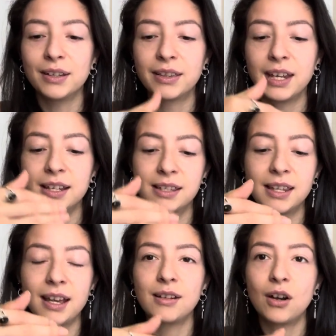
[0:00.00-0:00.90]
Things
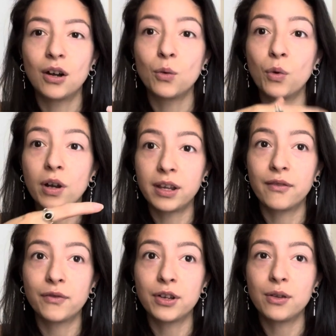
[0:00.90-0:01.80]
that aren't
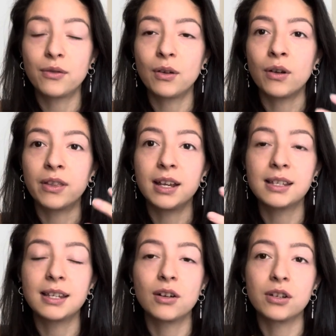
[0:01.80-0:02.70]
working for you, or
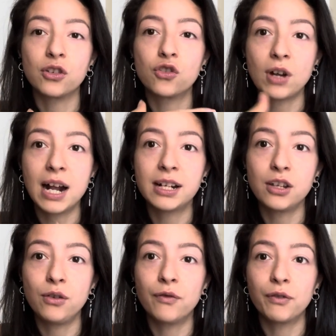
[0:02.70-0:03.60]
things that are
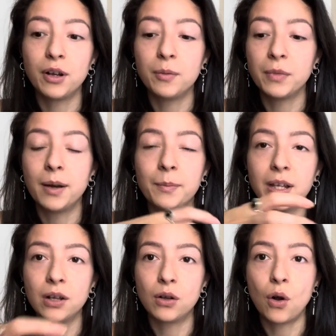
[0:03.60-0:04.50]
distracting you from a
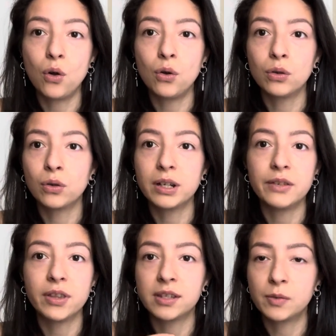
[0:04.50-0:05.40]
big goal, or
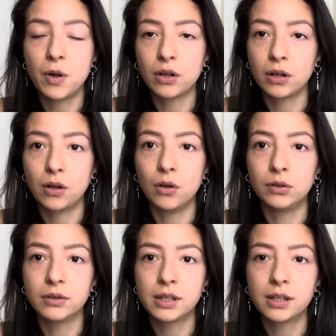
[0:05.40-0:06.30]
even the smaller
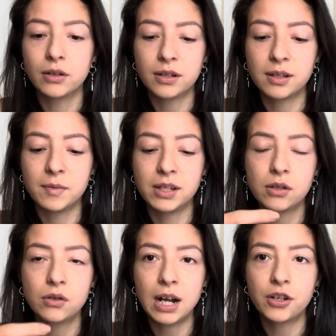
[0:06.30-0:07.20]
goals, there are some
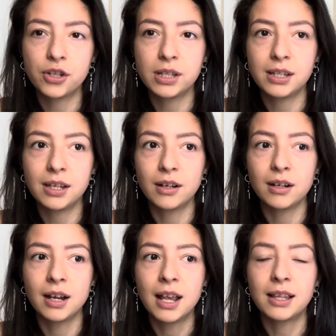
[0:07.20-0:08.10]
distractions
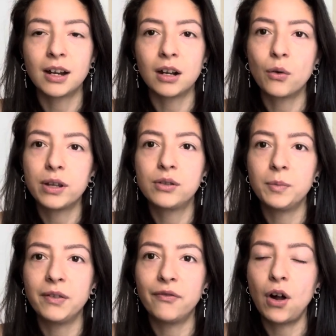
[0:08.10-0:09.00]
here that are going to
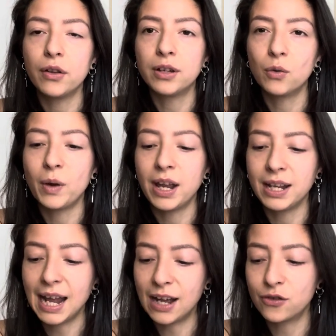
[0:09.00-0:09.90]
be falling away
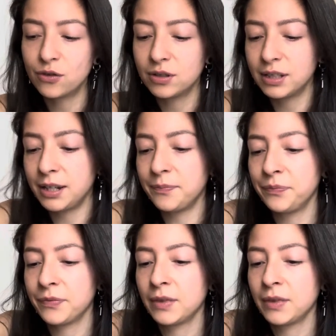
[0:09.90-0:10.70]
naturally.